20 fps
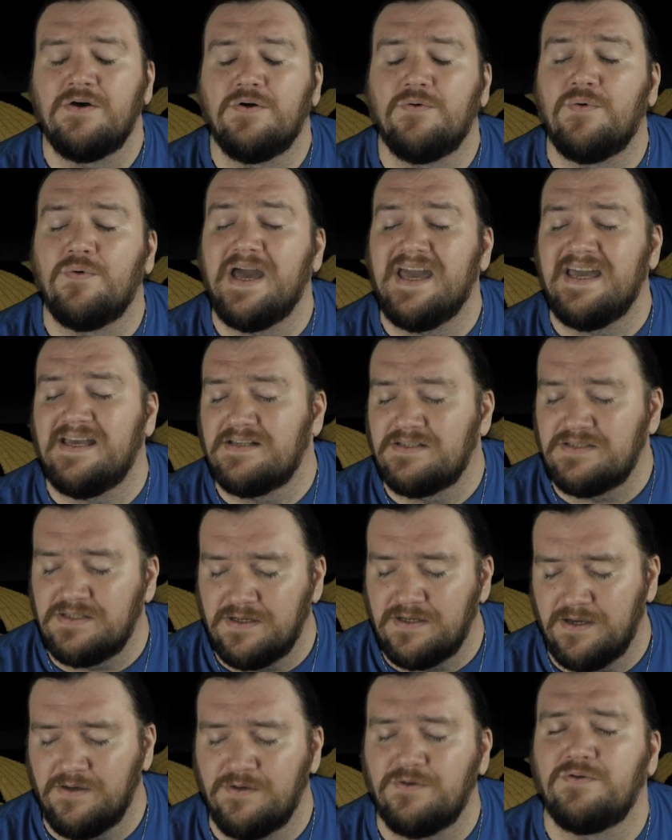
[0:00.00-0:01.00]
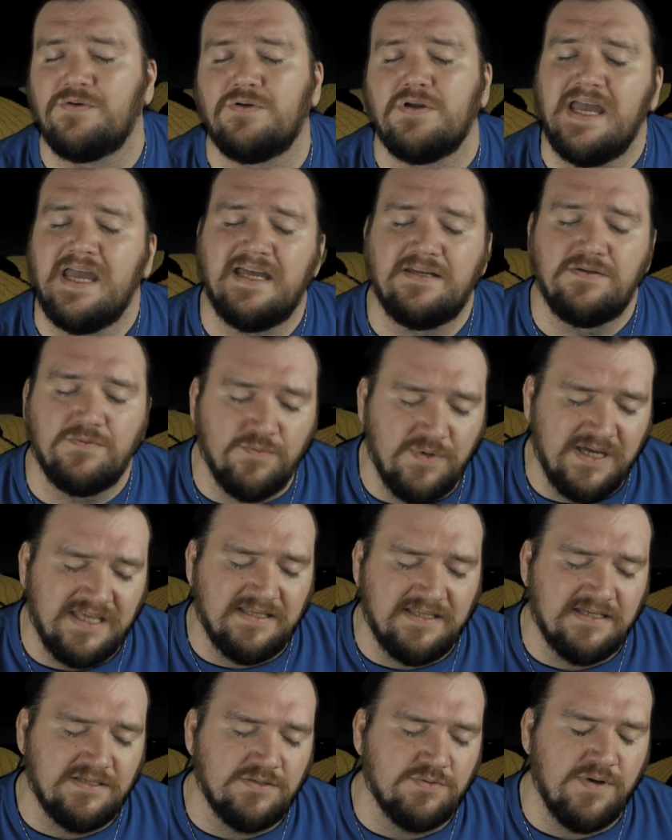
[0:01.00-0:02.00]
ways to co-create
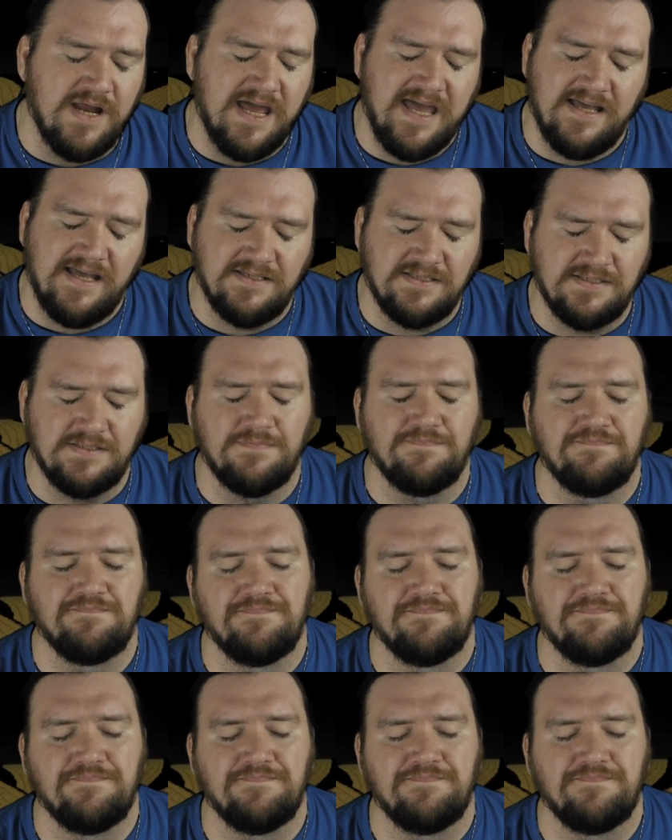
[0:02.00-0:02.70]
with this race.